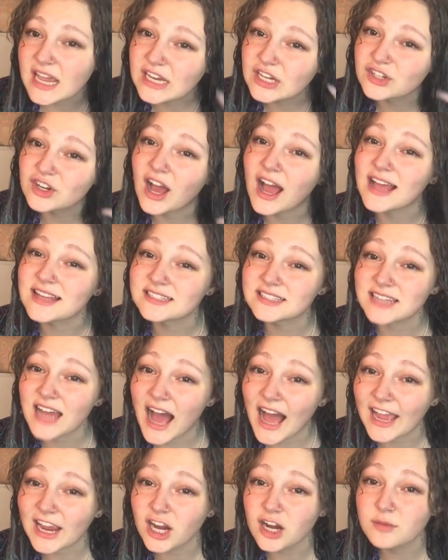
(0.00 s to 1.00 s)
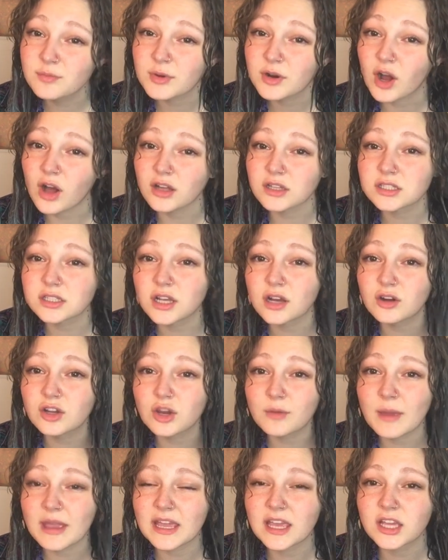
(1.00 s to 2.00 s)
You're not as tired, but also
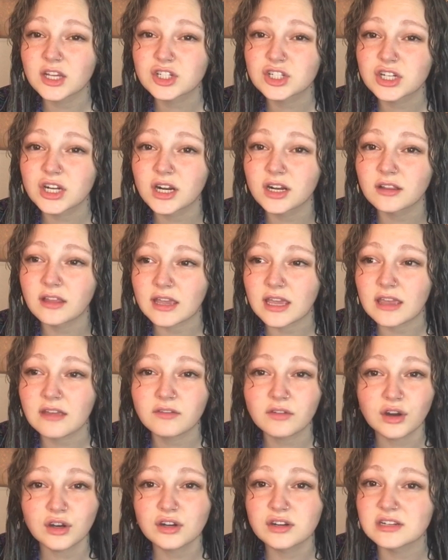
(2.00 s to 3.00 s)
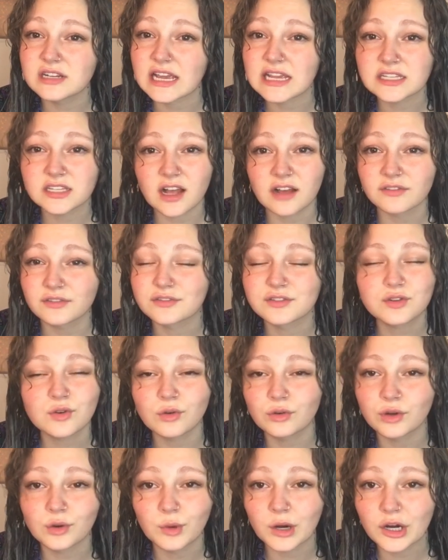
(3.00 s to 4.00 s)
you're making sure like even on your days off of
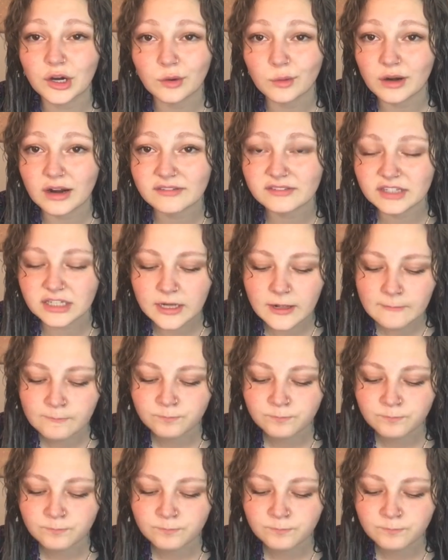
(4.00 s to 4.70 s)
school or work or whatever,